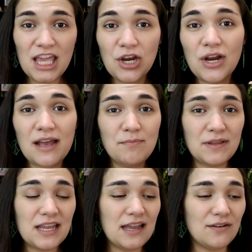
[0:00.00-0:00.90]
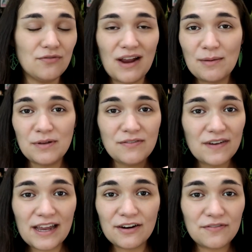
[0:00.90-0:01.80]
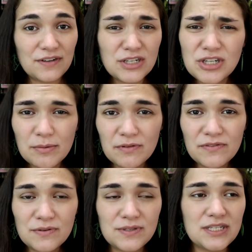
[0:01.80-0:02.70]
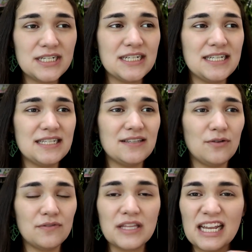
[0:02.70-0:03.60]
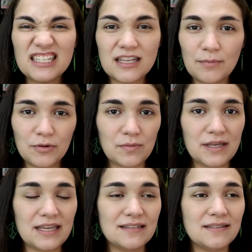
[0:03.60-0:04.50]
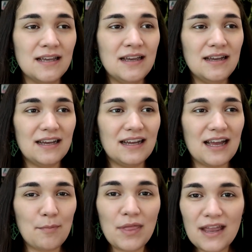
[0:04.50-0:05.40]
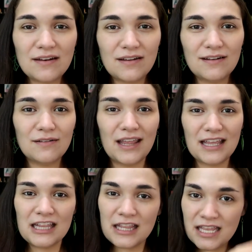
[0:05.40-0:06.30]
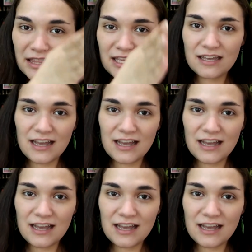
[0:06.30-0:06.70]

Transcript: gear up and kind of rapid fire finish up a few series over the next couple weeks. Uh, I planned on like cleanly